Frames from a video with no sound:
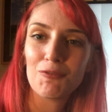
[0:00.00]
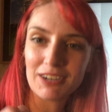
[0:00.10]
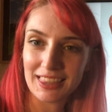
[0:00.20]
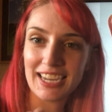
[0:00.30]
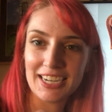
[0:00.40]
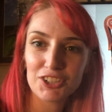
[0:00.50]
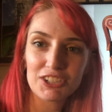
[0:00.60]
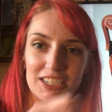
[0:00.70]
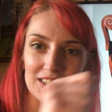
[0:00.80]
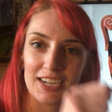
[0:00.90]
When they
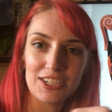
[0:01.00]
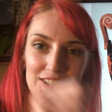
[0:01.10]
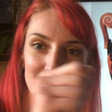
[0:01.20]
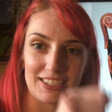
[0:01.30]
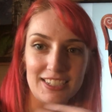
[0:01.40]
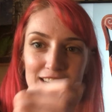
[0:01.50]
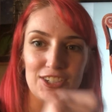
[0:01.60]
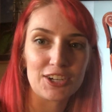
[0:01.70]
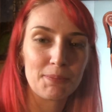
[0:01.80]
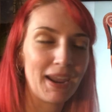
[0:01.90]
initially decide to
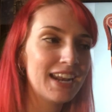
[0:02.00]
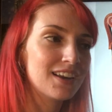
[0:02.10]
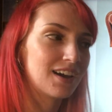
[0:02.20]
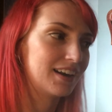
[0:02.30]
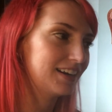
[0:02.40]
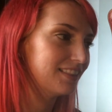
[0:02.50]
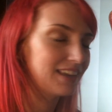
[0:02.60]
start painting on it,